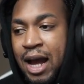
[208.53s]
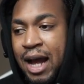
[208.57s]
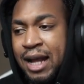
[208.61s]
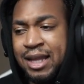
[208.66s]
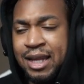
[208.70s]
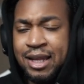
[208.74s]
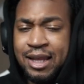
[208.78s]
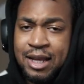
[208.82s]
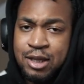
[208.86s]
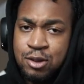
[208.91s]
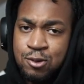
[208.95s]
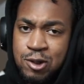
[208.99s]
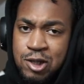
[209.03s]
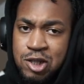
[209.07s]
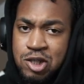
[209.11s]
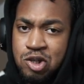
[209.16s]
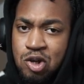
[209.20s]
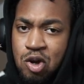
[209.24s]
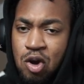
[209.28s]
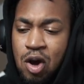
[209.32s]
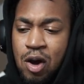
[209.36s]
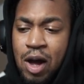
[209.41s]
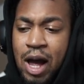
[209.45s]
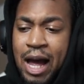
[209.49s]
I think that's what it's
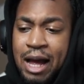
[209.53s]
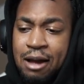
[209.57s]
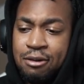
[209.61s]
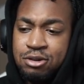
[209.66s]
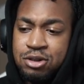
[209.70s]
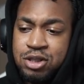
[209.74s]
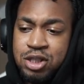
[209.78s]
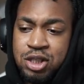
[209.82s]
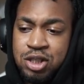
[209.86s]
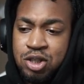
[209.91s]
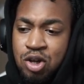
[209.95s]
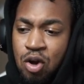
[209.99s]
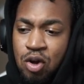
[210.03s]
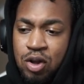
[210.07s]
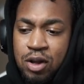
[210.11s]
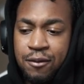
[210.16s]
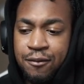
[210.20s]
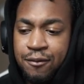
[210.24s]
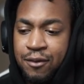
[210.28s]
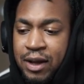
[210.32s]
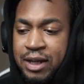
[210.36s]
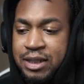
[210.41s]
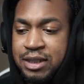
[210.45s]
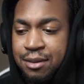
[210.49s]
called. I will just call it
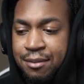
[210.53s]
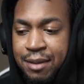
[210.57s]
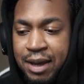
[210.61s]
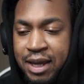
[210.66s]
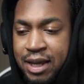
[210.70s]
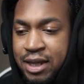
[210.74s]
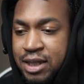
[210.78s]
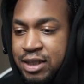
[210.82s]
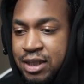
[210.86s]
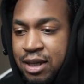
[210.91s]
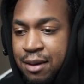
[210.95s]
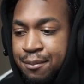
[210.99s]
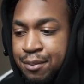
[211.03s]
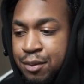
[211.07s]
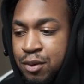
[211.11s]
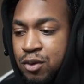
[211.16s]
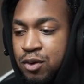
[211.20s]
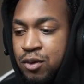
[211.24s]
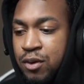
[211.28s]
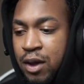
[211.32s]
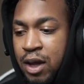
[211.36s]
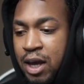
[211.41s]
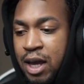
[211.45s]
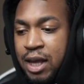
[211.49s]
flex to make it
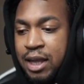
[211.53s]
simple.